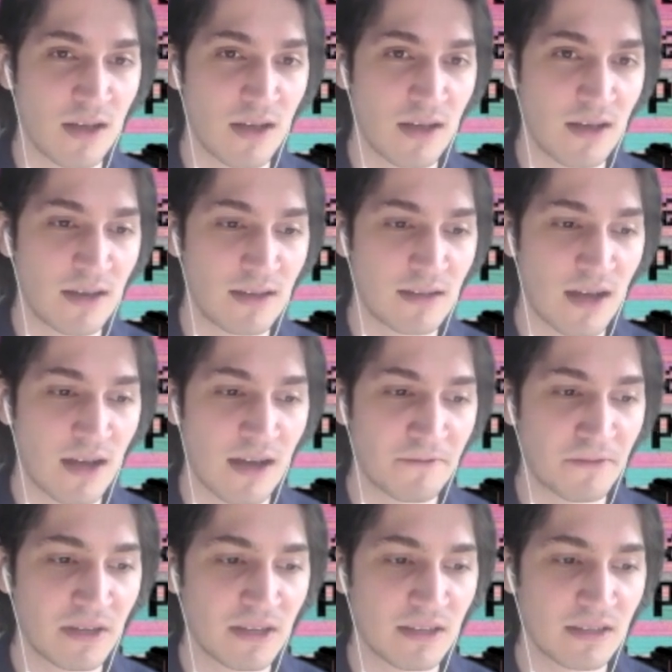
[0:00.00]
And I
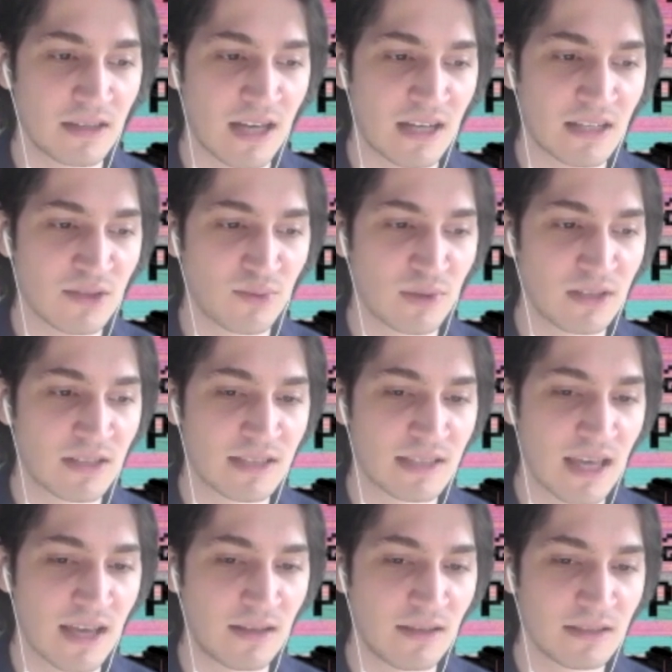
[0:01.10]
think that's what the
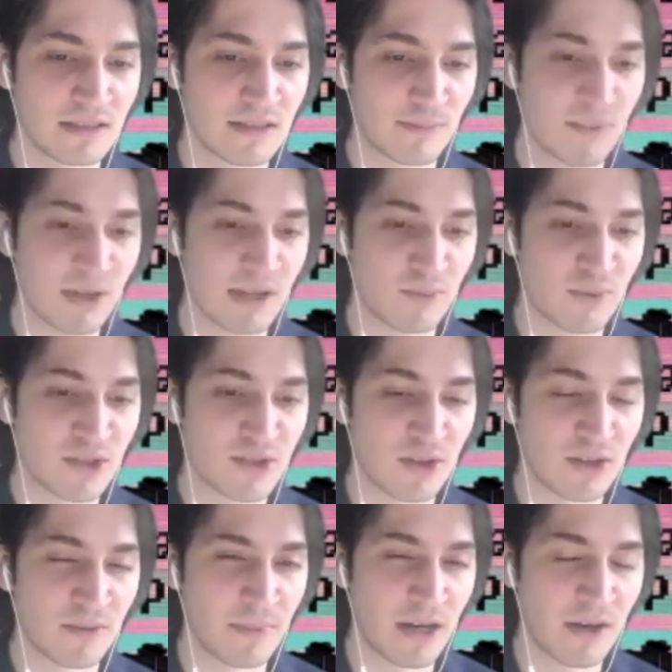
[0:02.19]
scaling debate was
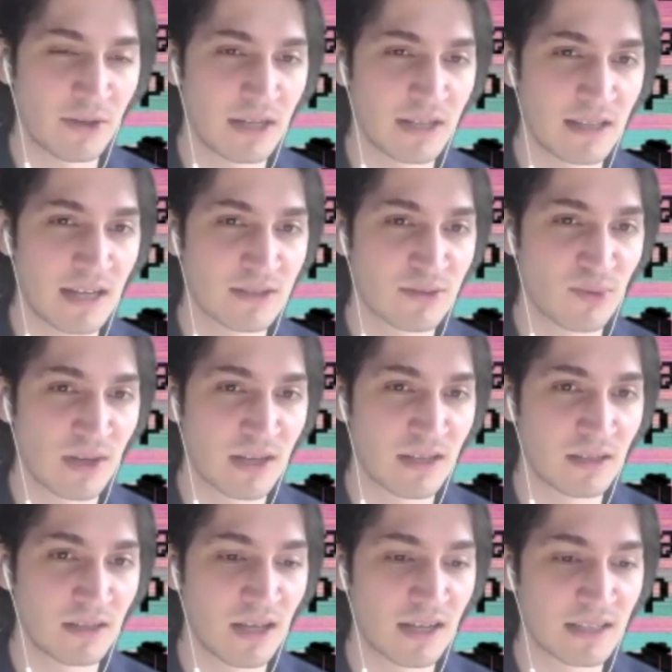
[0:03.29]
all about. And that's why
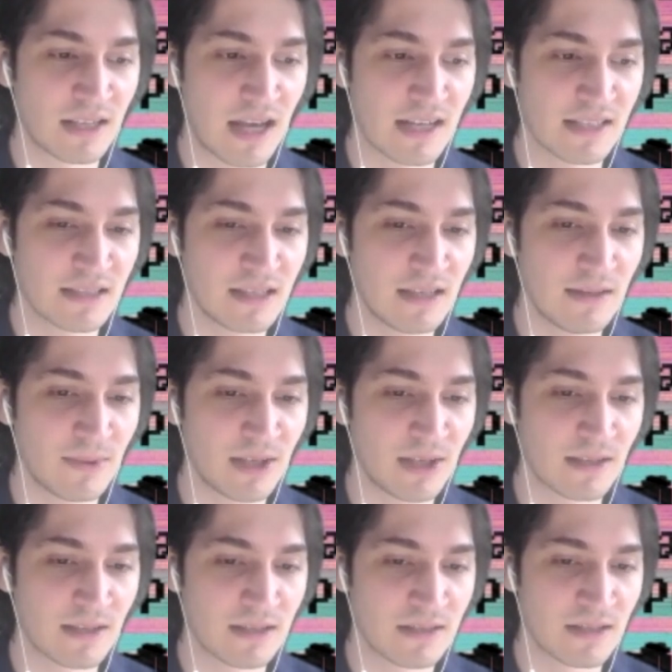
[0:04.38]
it got nasty
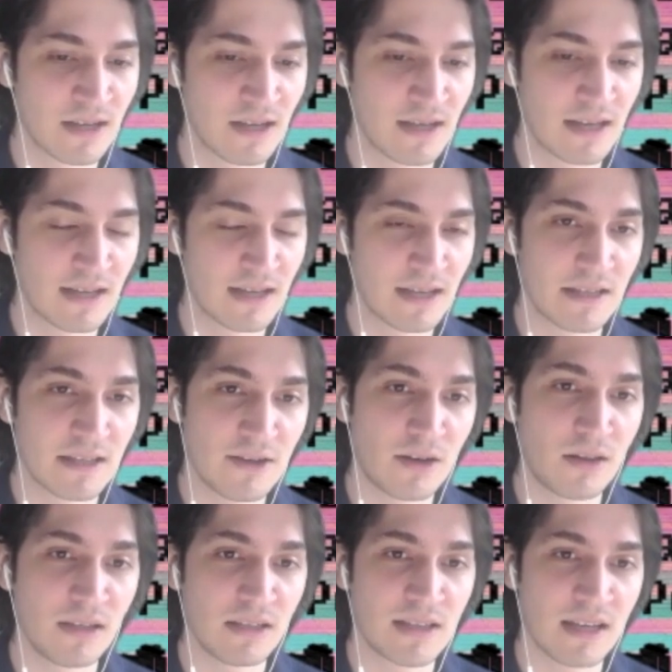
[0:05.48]
because in the
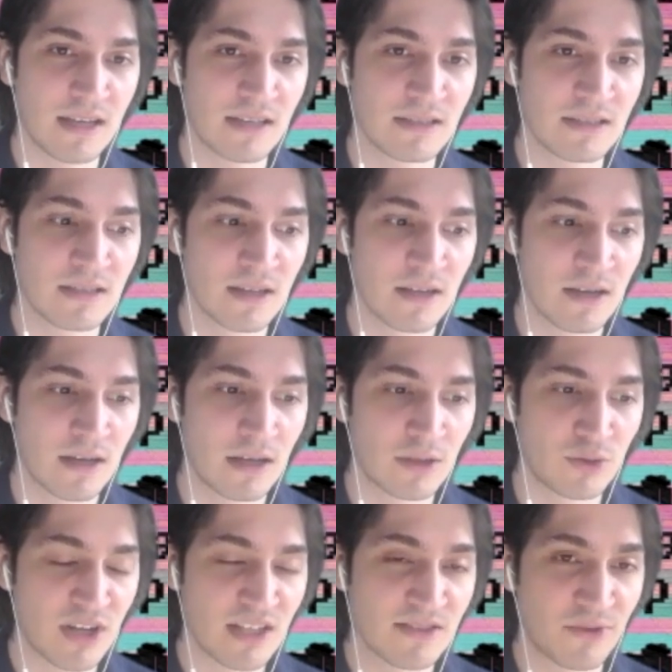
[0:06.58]
early days,
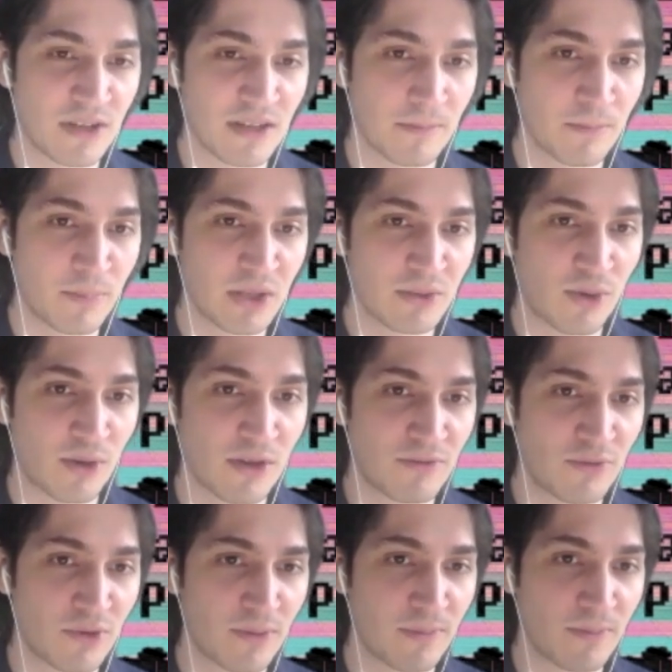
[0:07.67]
transferring Bitcoin
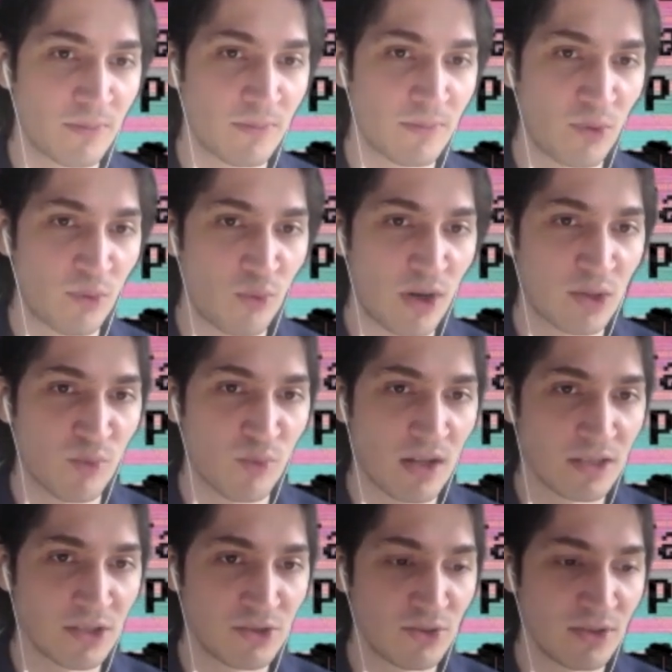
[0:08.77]
from one
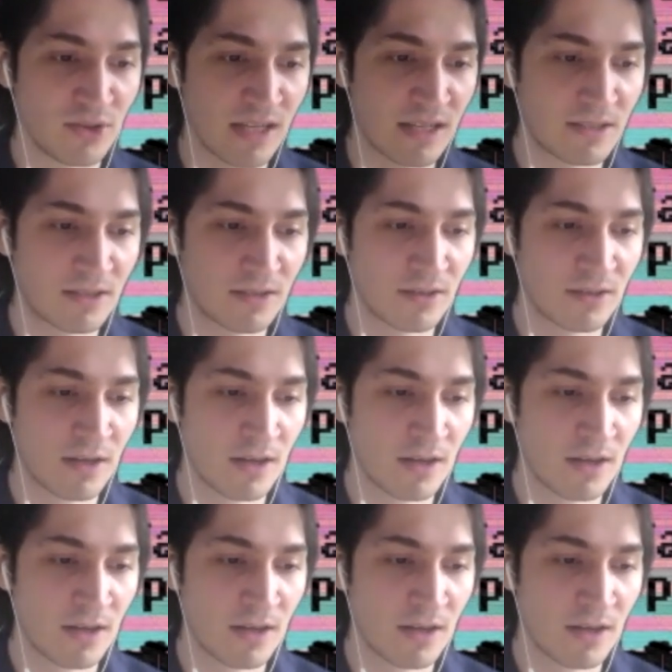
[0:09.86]
wallet to the other